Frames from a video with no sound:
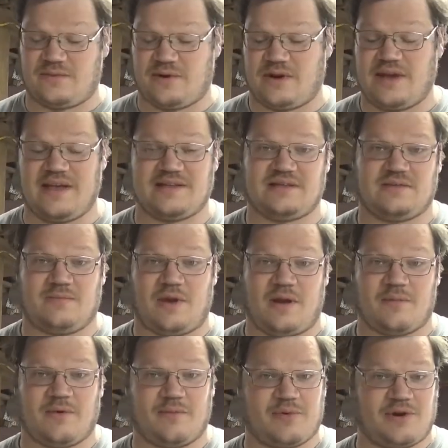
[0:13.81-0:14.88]
going to get some
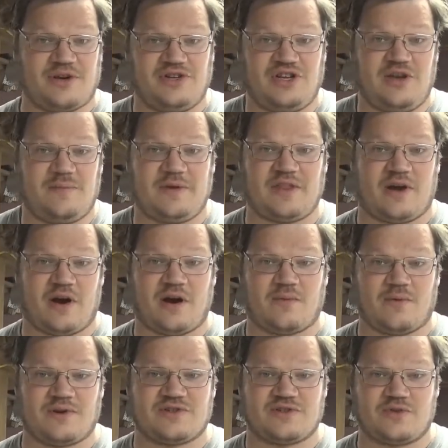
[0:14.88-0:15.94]
lumber pretty cheap at the
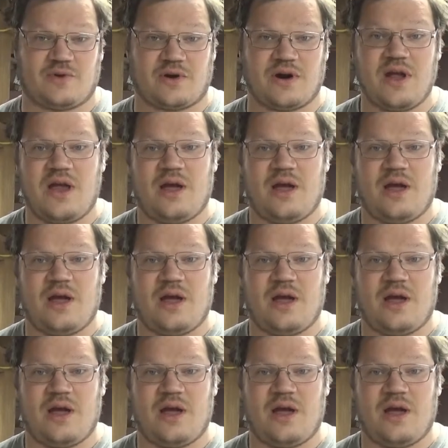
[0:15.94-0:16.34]
hardware store,